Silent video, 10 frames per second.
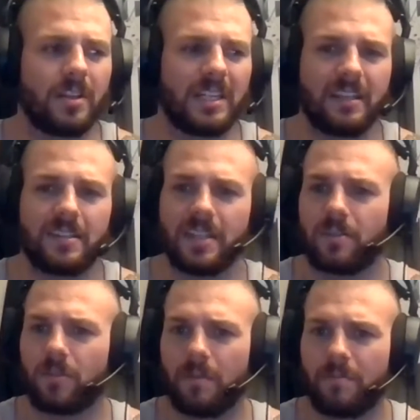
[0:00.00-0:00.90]
the
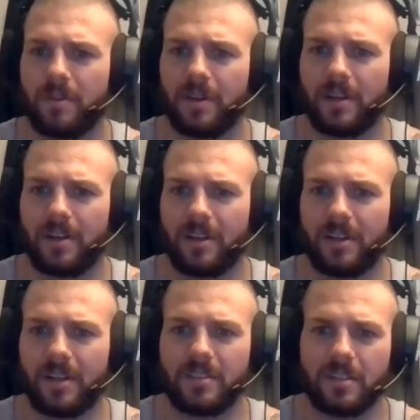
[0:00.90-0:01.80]
teardrop
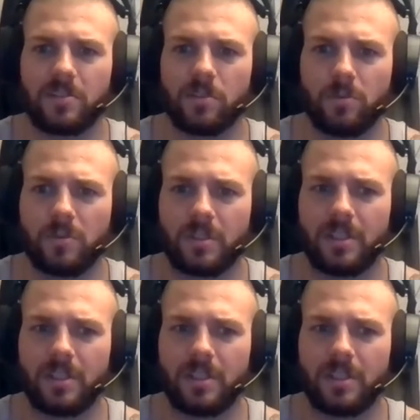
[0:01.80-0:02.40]
tattoo